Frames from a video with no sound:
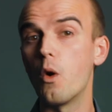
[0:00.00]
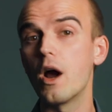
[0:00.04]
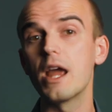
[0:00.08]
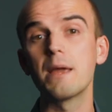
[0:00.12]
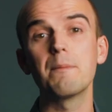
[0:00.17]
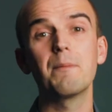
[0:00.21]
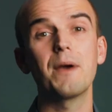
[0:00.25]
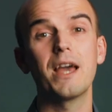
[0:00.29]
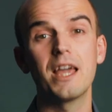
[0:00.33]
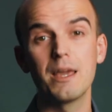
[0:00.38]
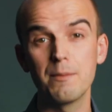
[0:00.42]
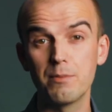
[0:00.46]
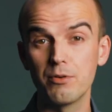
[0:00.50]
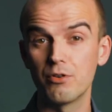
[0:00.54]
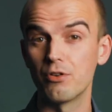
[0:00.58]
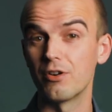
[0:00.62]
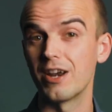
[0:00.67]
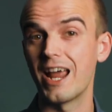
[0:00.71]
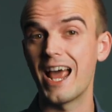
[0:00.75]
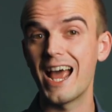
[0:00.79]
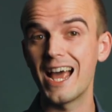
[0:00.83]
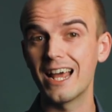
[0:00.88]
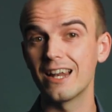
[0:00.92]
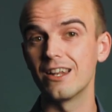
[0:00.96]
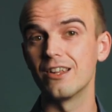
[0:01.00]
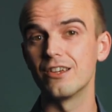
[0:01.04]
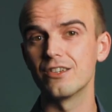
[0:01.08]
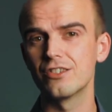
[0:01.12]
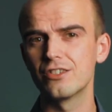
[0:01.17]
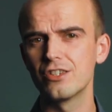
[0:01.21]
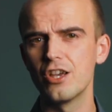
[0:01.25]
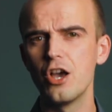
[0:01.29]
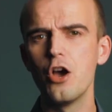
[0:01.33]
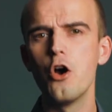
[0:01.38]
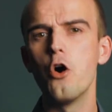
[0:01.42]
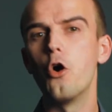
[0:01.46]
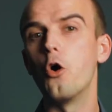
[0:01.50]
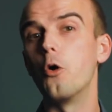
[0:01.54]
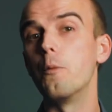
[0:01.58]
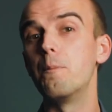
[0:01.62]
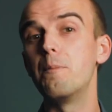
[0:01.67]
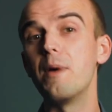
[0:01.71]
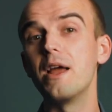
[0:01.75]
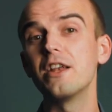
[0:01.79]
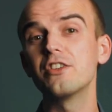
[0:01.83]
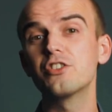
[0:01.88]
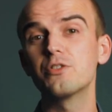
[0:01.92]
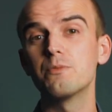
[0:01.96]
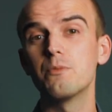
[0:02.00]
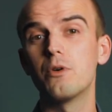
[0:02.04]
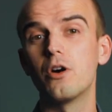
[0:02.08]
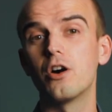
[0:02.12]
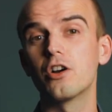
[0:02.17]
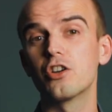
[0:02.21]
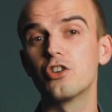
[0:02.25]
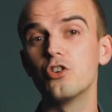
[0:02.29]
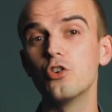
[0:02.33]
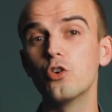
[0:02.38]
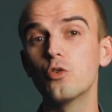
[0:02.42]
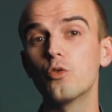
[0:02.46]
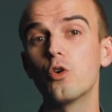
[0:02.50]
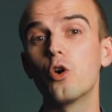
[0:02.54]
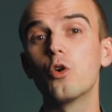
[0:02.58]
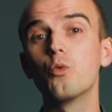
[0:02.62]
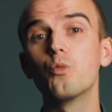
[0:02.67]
white paper on Atlas or benchmark your